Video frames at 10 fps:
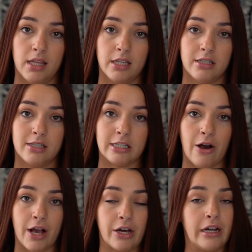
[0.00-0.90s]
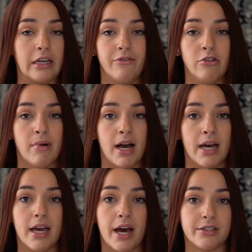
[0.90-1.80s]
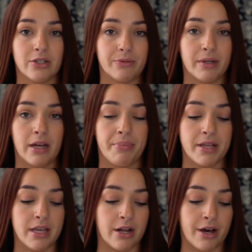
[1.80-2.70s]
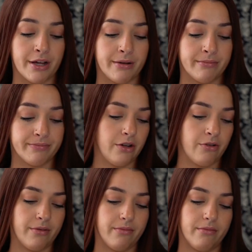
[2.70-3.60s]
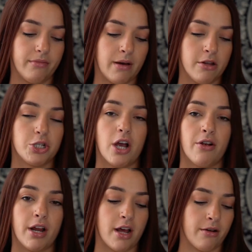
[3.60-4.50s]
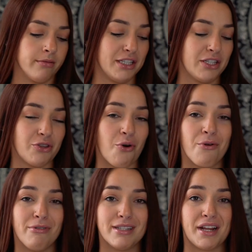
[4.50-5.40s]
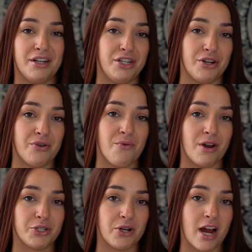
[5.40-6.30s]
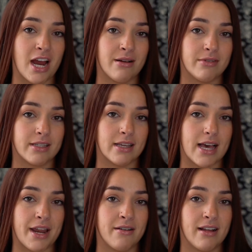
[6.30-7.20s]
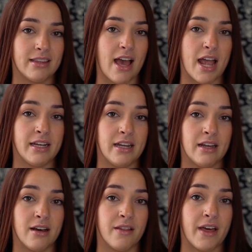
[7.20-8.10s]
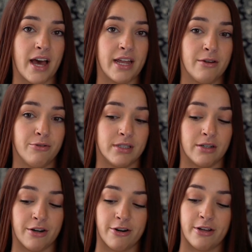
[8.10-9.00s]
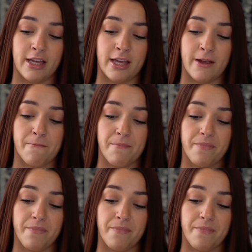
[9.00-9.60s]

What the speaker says: so I couldn't give you my honest opinion on them. You know what? I'm gonna try right now. So the only reason I didn't want to try them was because I didn't like the idea that it was literally